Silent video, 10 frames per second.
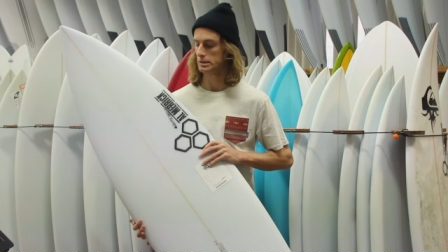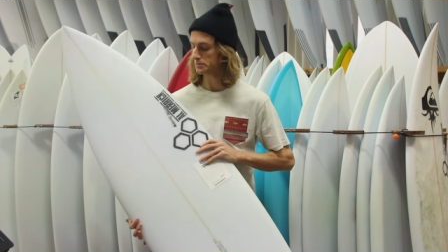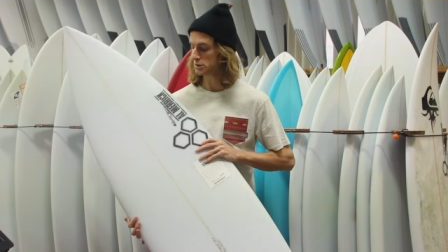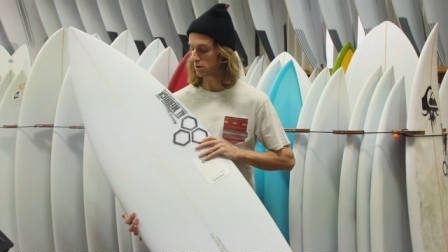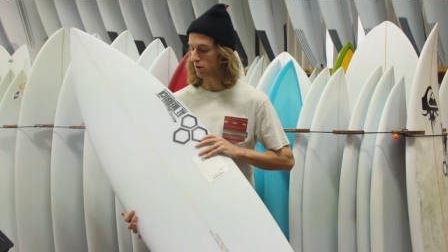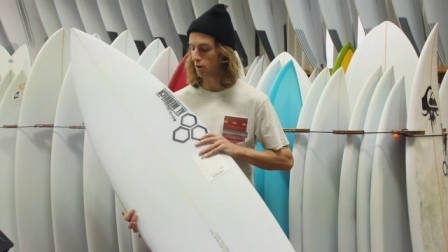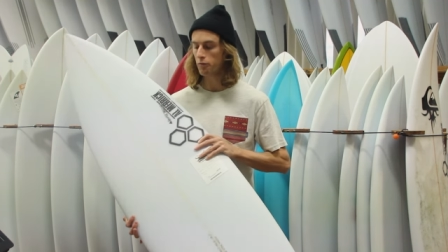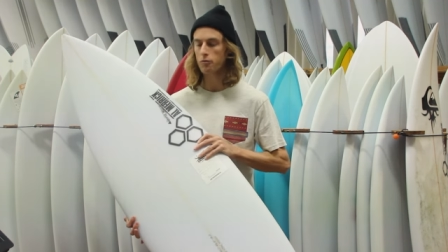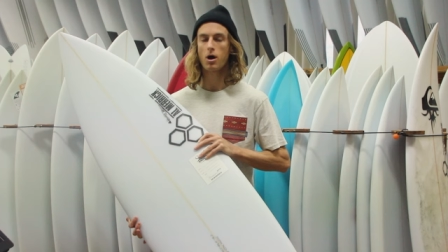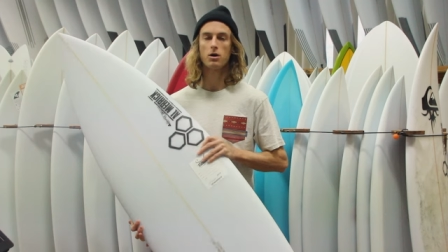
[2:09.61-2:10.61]
Um, so
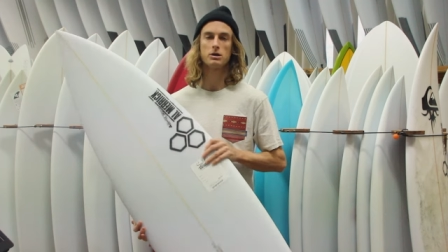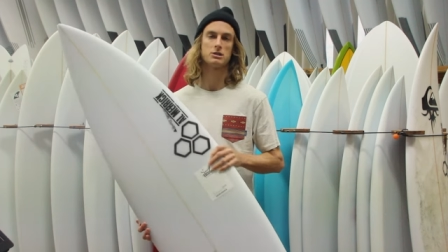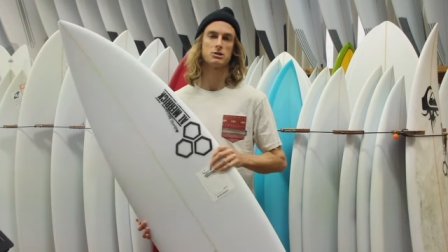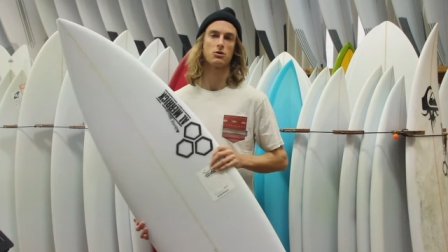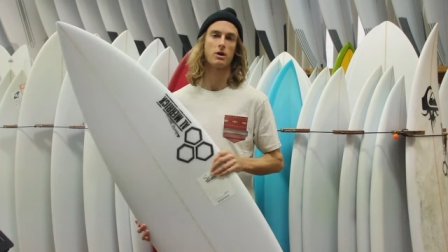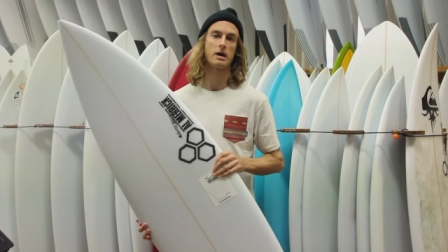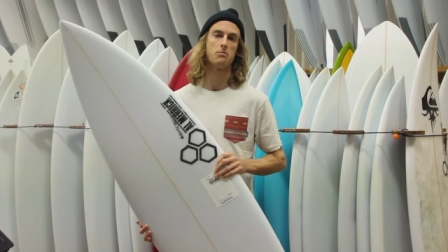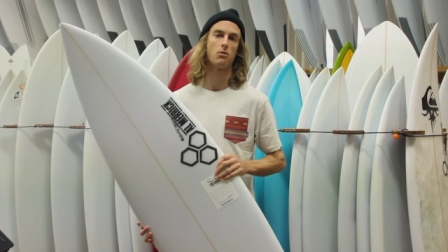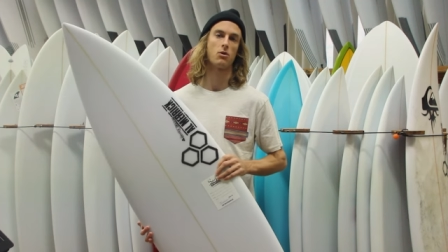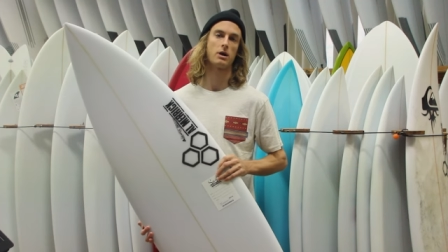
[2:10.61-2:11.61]
overall, this is a
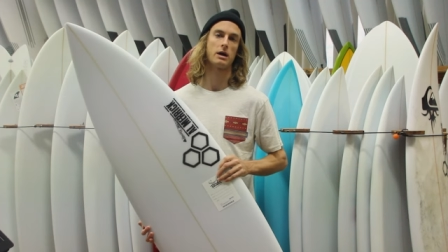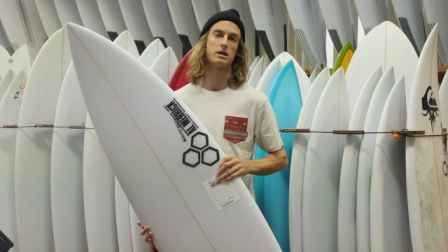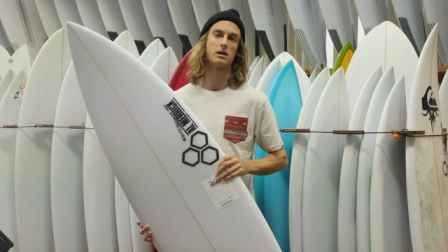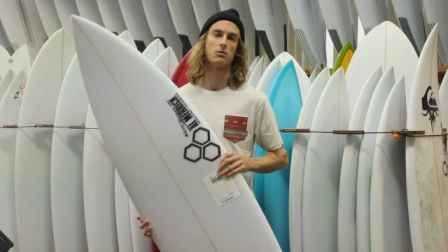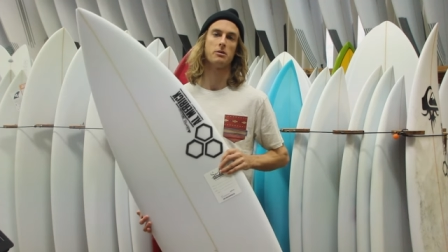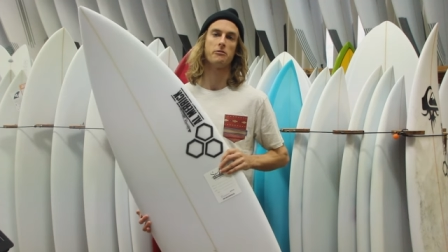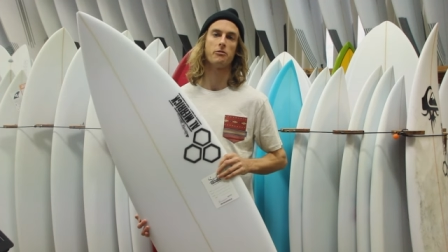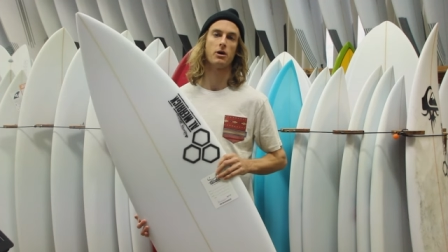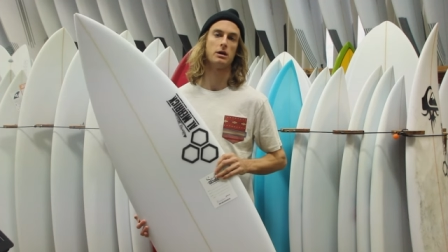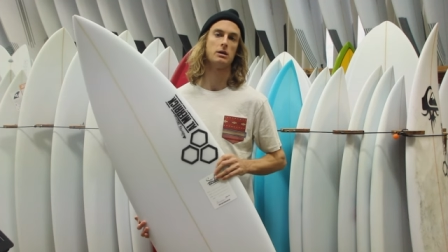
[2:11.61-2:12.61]
great board. I think it would be
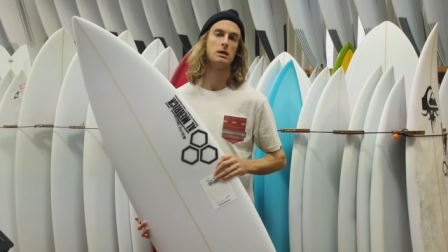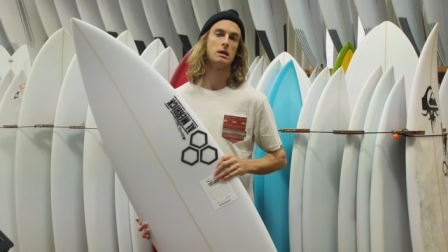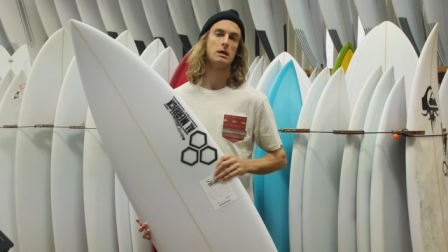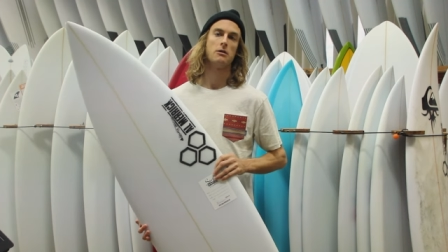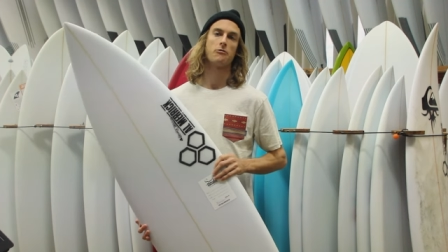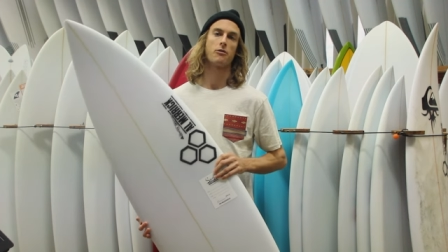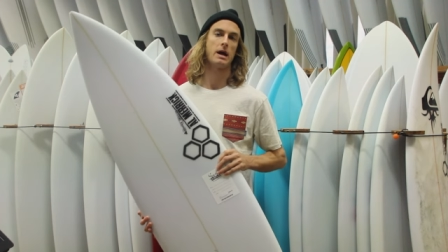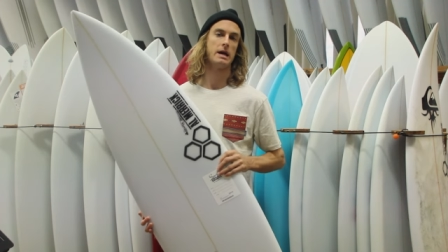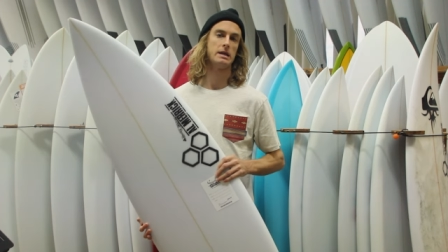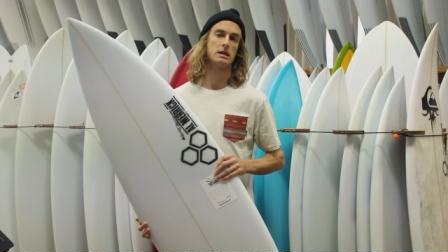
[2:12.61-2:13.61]
fun
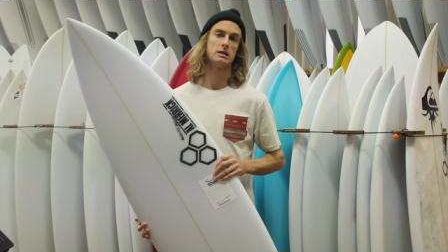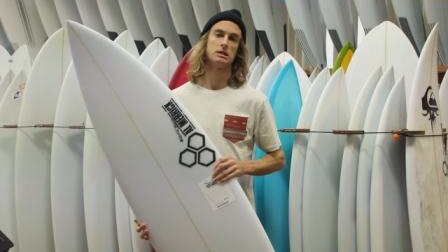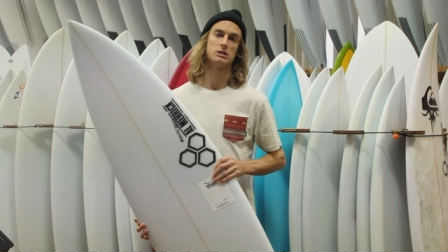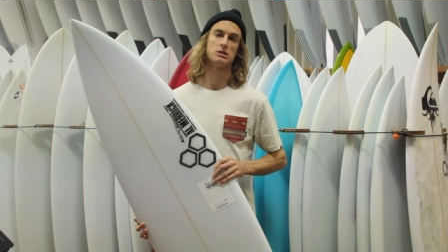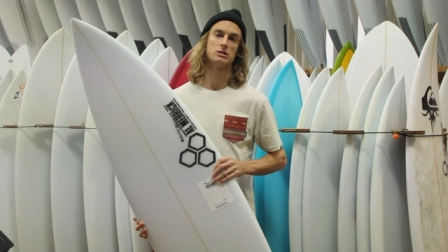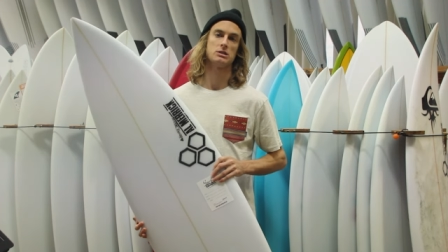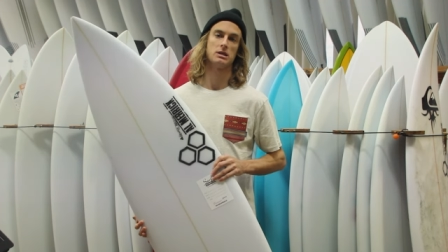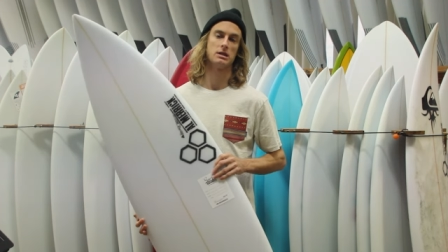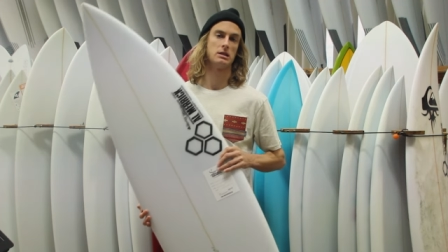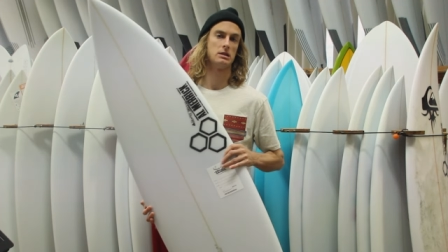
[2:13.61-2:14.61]
for any conditions
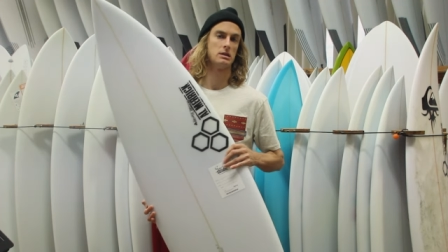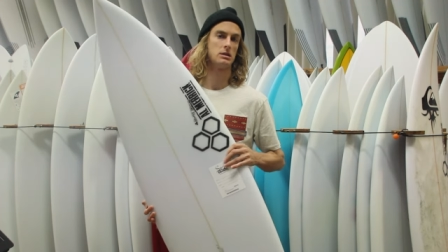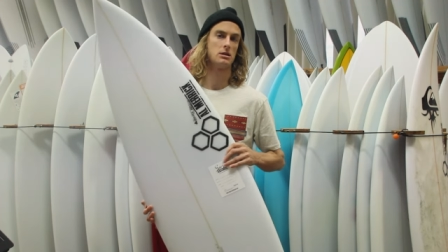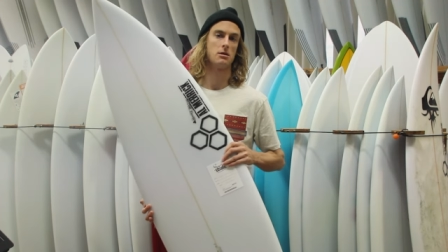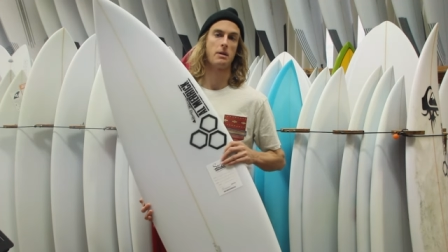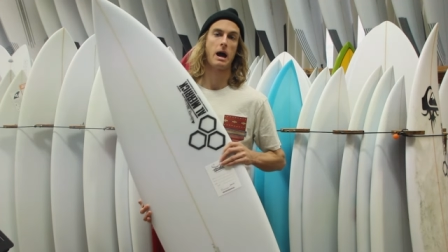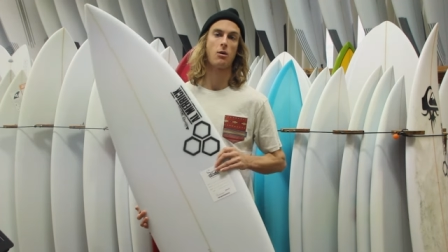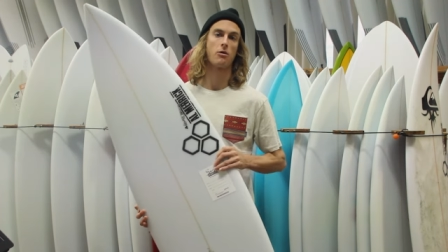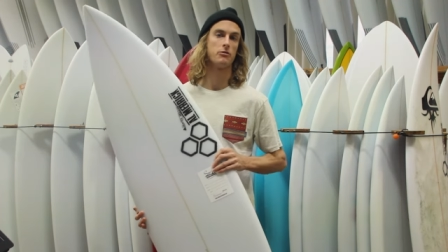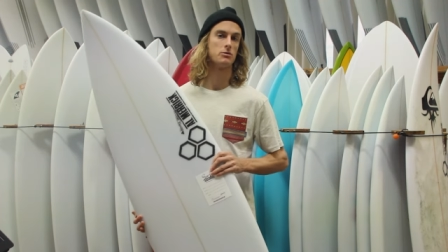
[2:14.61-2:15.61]
in the
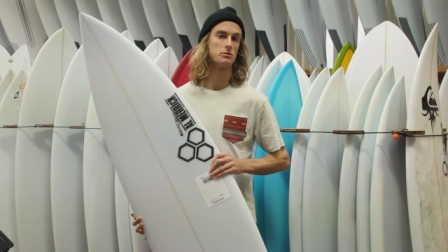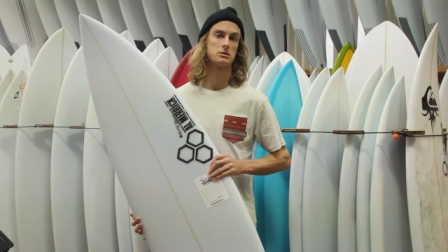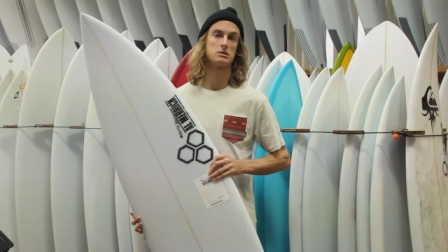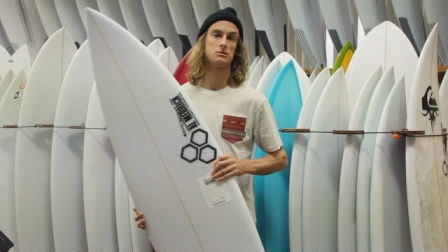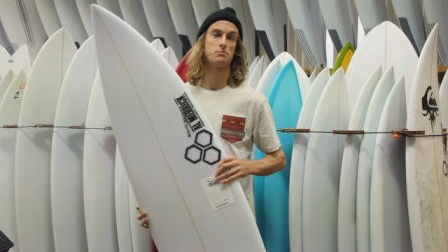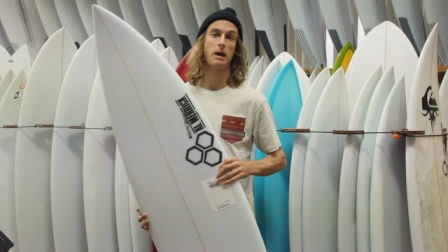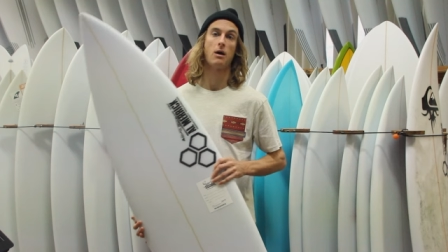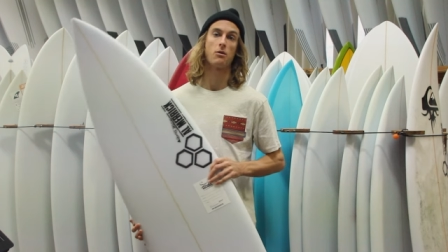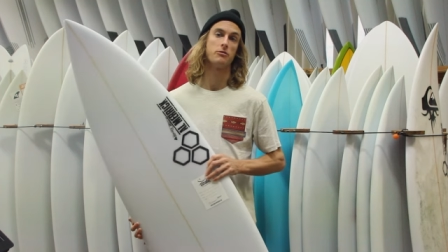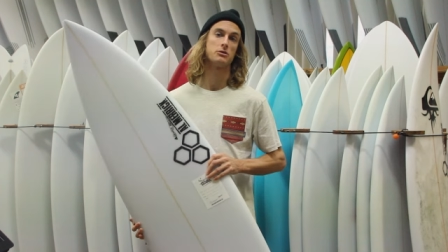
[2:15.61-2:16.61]
powerful,
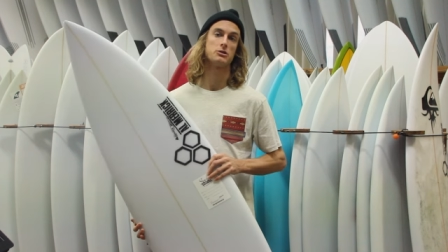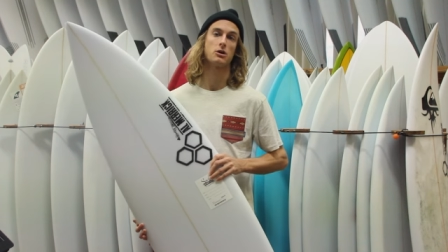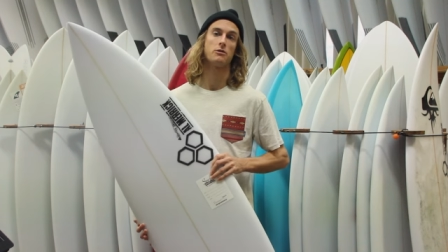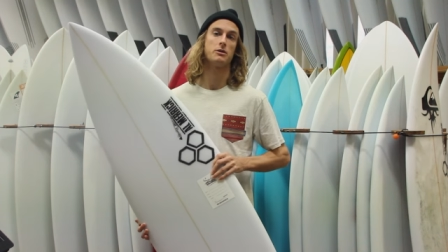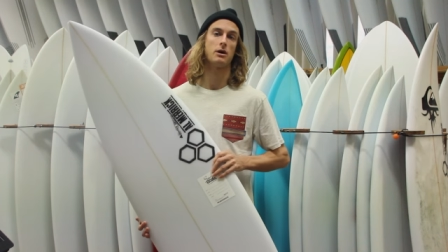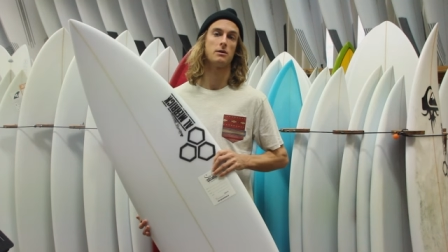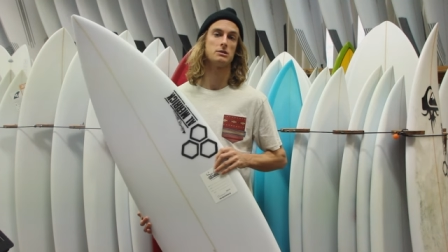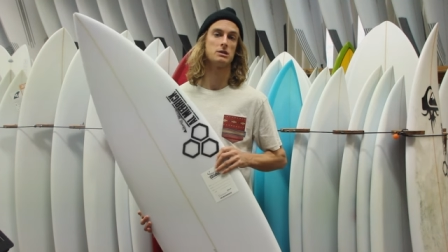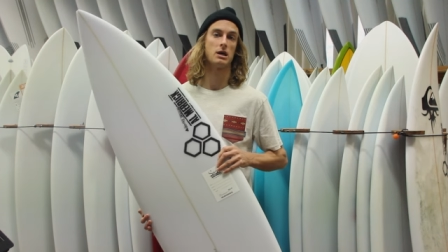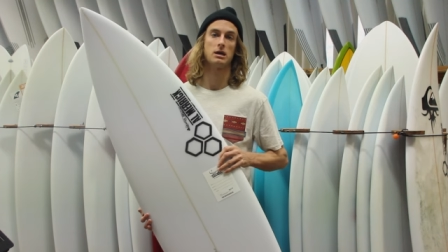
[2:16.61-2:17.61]
powerful surf. You know, I
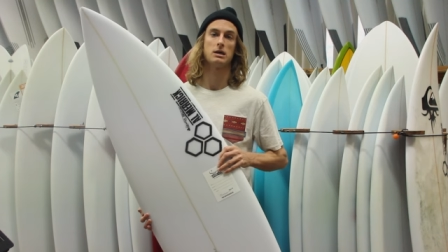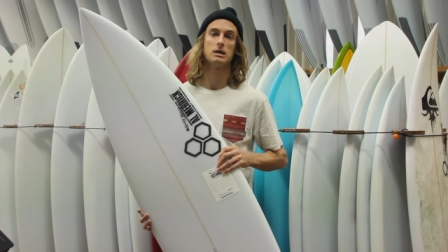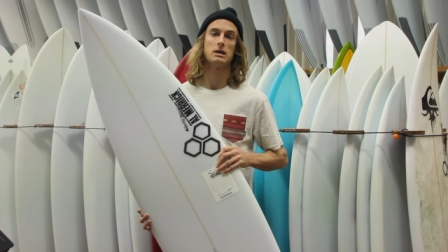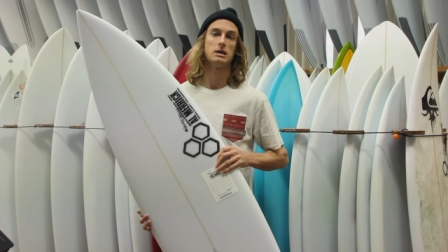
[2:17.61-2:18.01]
would say,